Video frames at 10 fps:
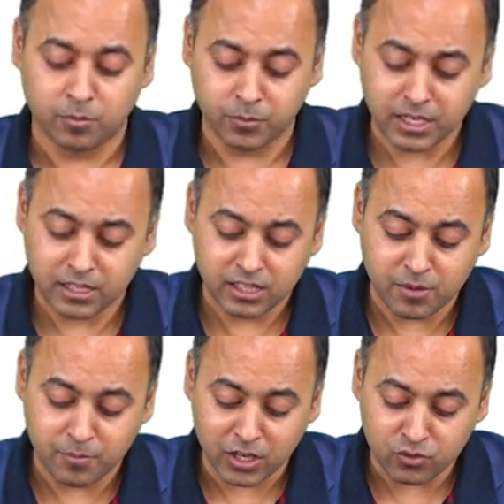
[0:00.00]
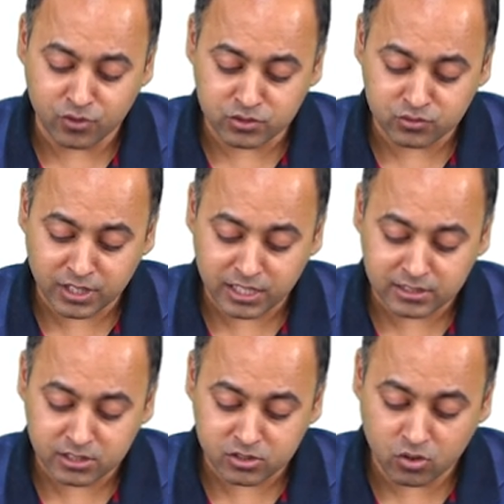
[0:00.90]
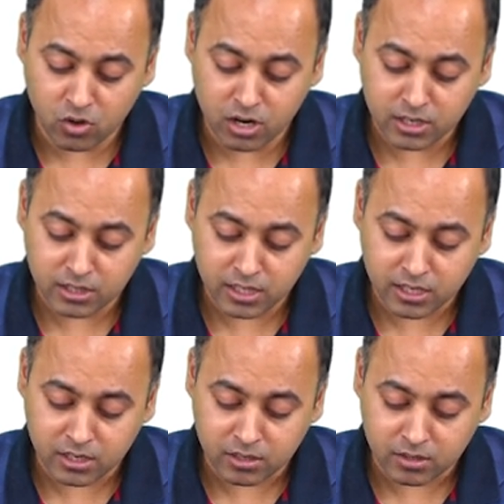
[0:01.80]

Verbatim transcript: but the myophosphorylase is not there.